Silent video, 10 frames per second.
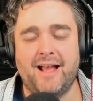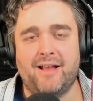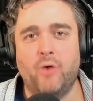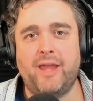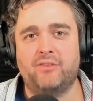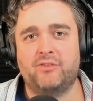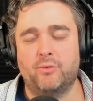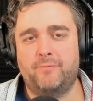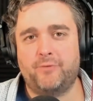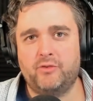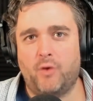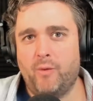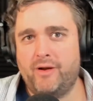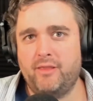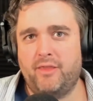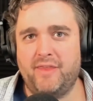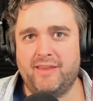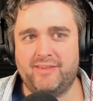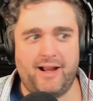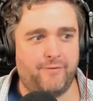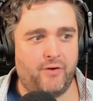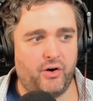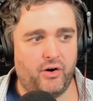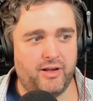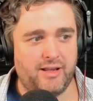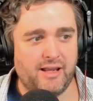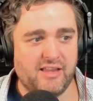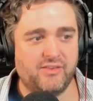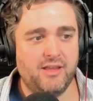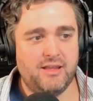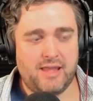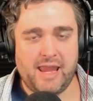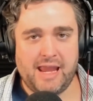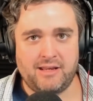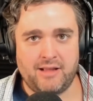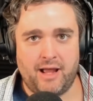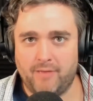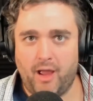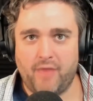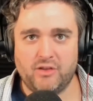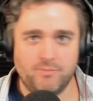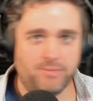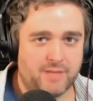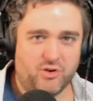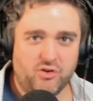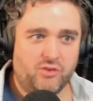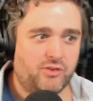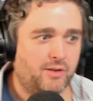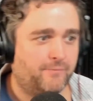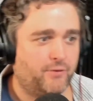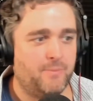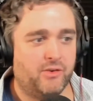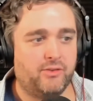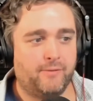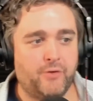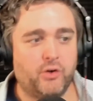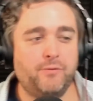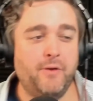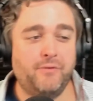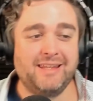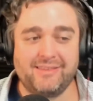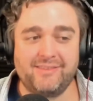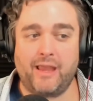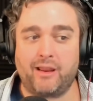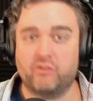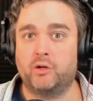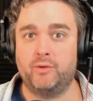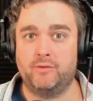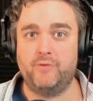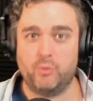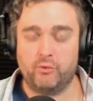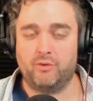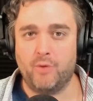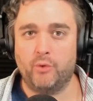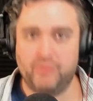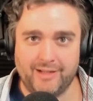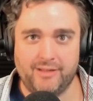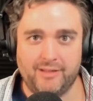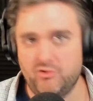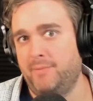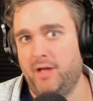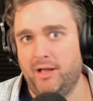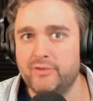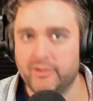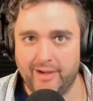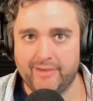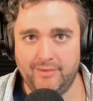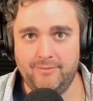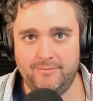Yeah. Okay. So first of all, one of the things that I've heard is, and I, I, think you pretty much just confirmed this: the first 15 seconds are when viewers are most likely to drop off. Correct?